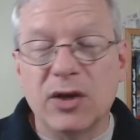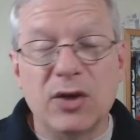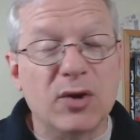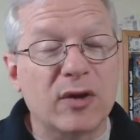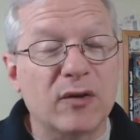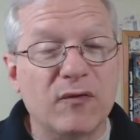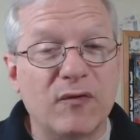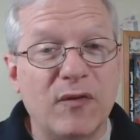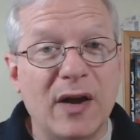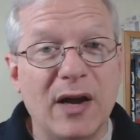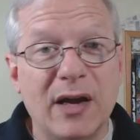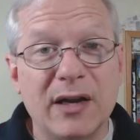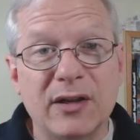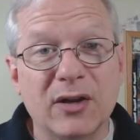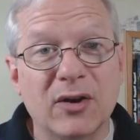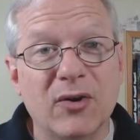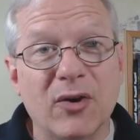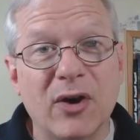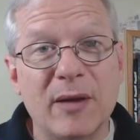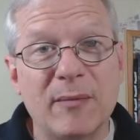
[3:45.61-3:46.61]
You can
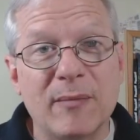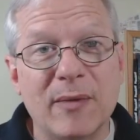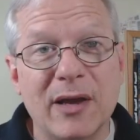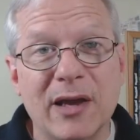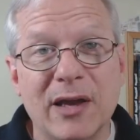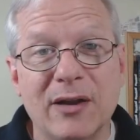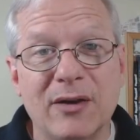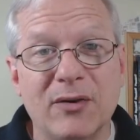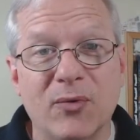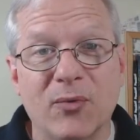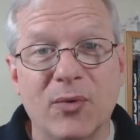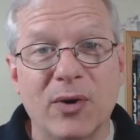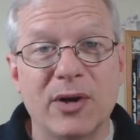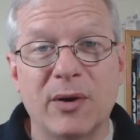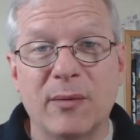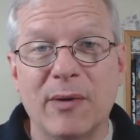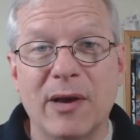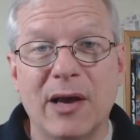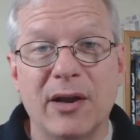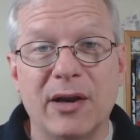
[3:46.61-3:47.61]
find the gray man
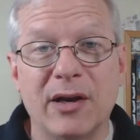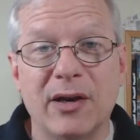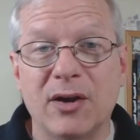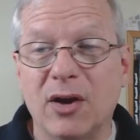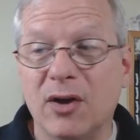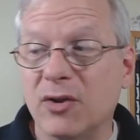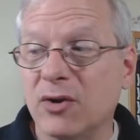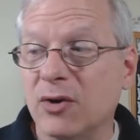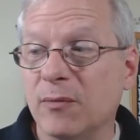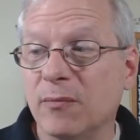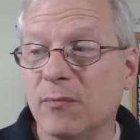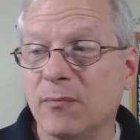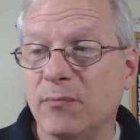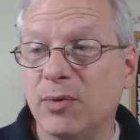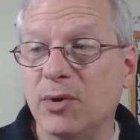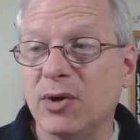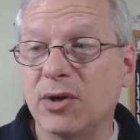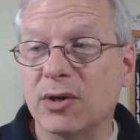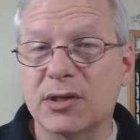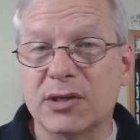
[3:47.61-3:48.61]
written about in other
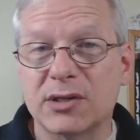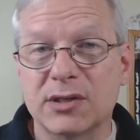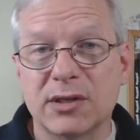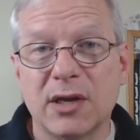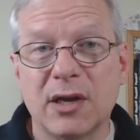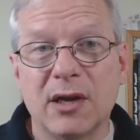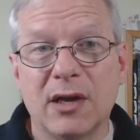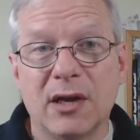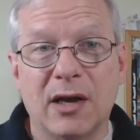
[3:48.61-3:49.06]
books.